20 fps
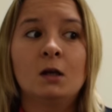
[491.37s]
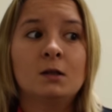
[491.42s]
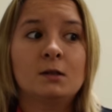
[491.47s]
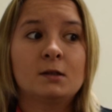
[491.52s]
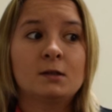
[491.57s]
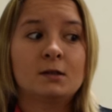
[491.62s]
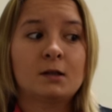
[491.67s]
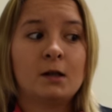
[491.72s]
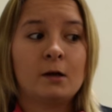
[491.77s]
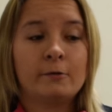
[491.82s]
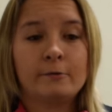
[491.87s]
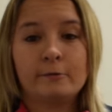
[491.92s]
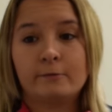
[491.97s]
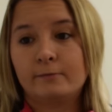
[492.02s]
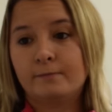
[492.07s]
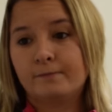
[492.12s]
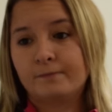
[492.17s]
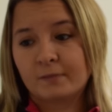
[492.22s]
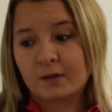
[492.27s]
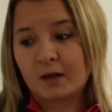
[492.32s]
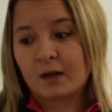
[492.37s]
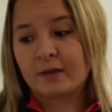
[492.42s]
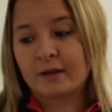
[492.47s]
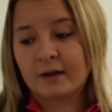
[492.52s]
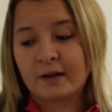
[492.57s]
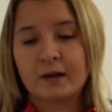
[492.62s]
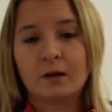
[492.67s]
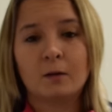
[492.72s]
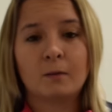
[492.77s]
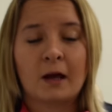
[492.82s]
So I
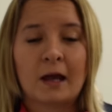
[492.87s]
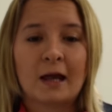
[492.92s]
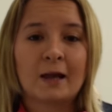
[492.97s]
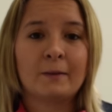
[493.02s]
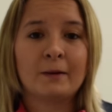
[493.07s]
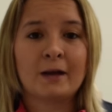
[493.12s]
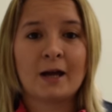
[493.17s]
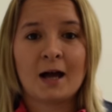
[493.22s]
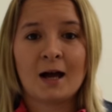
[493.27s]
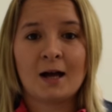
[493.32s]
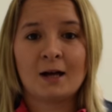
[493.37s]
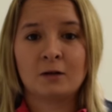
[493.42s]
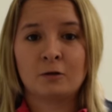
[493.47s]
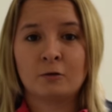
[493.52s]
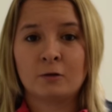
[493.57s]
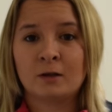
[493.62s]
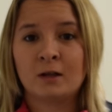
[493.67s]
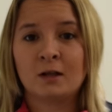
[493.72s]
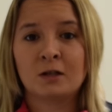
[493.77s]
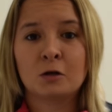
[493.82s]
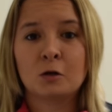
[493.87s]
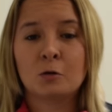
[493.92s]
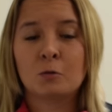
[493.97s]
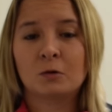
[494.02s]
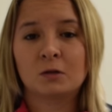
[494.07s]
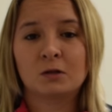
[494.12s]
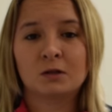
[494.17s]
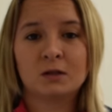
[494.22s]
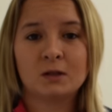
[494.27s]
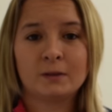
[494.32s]
think it'll get a bit harder, and I don't
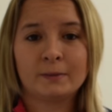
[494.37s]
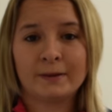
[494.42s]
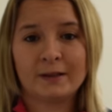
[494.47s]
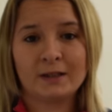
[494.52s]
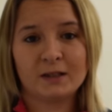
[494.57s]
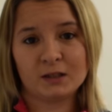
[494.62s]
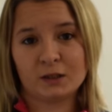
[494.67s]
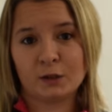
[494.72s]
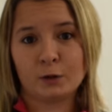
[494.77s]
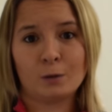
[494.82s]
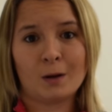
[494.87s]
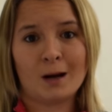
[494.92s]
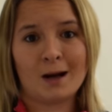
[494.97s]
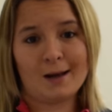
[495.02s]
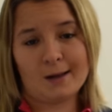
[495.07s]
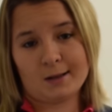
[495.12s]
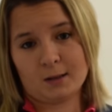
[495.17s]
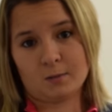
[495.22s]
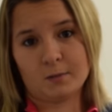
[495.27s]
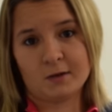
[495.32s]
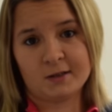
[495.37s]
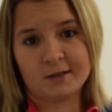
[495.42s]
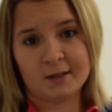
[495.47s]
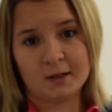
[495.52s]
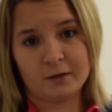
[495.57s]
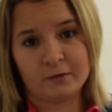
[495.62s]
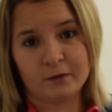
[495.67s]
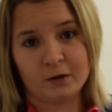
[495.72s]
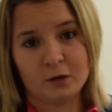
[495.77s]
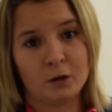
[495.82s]
want to be too hard on
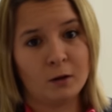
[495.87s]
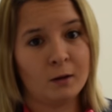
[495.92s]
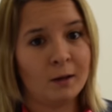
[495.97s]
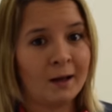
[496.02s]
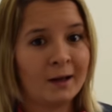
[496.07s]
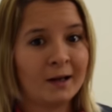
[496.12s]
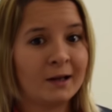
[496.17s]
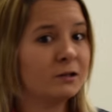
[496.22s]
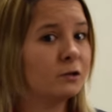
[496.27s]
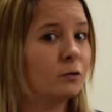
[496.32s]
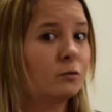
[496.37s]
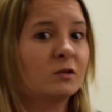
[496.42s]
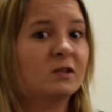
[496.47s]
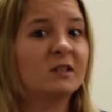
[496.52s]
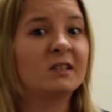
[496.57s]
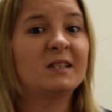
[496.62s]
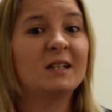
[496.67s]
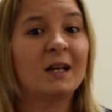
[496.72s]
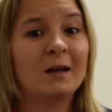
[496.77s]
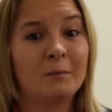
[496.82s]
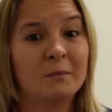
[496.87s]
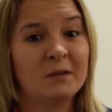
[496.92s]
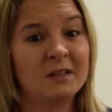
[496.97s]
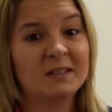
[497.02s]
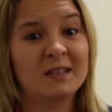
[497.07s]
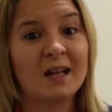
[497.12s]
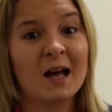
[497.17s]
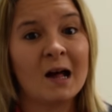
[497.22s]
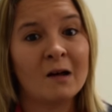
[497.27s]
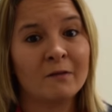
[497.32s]
myself, you know, like I don't want to be
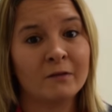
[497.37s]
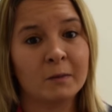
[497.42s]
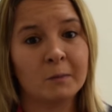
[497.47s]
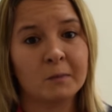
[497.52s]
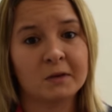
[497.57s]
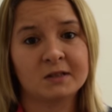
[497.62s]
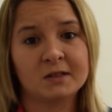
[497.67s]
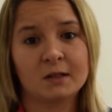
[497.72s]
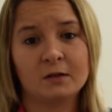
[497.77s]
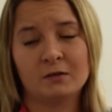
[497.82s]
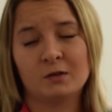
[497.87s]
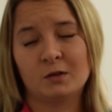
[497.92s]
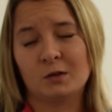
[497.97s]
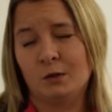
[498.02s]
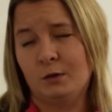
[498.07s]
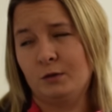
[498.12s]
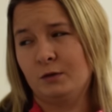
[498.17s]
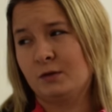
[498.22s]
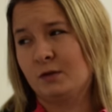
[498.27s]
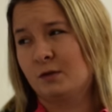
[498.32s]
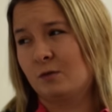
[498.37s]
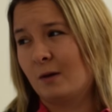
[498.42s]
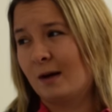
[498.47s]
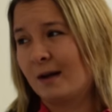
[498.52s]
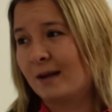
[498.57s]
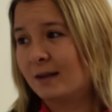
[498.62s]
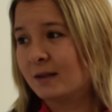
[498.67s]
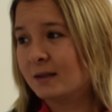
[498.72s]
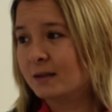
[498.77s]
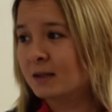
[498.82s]
starving myself to lose the
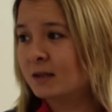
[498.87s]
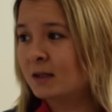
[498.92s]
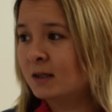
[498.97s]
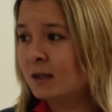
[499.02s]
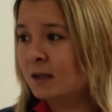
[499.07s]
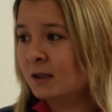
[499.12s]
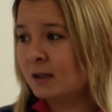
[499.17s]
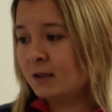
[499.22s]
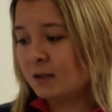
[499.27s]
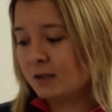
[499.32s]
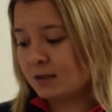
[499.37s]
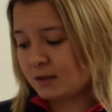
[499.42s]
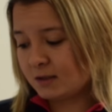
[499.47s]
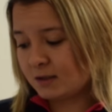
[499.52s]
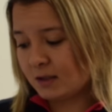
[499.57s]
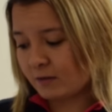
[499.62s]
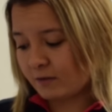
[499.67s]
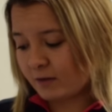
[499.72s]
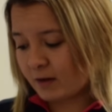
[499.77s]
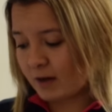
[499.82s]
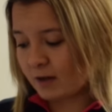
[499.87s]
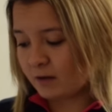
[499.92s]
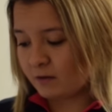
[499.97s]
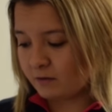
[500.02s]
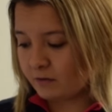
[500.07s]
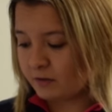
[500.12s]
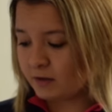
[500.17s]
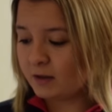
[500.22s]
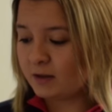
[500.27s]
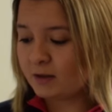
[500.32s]
weight. So I've kind
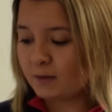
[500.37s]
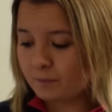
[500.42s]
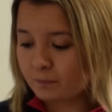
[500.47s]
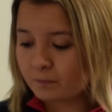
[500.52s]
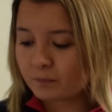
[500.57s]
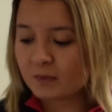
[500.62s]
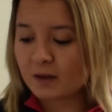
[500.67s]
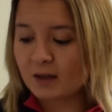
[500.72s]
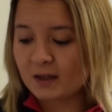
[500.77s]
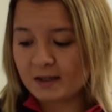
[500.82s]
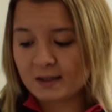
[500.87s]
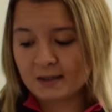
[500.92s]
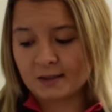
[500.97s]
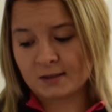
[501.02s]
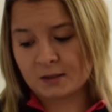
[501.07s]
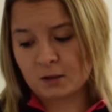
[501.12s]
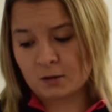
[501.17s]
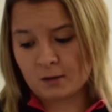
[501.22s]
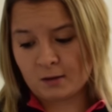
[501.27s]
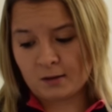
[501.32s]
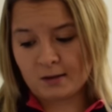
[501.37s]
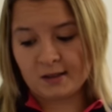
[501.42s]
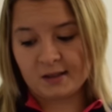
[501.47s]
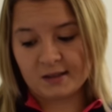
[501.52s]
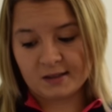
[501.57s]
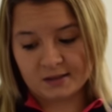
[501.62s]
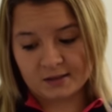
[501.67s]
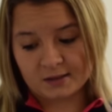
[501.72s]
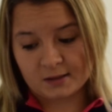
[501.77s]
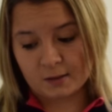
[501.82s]
of
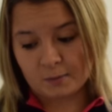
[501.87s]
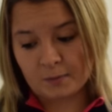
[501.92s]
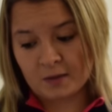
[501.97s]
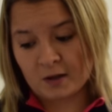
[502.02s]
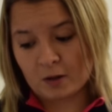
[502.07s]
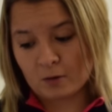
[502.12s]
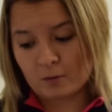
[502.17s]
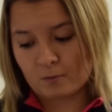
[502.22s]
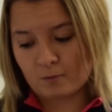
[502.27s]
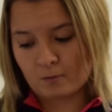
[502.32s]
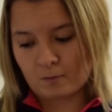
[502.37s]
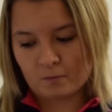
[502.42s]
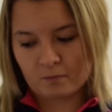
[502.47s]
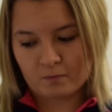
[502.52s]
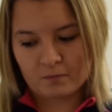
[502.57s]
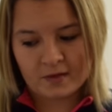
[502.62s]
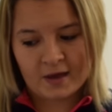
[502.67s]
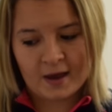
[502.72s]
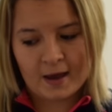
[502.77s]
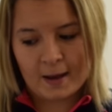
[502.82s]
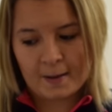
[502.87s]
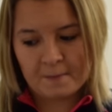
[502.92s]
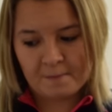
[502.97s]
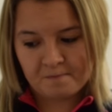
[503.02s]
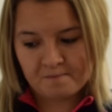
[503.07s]
eased a bit there.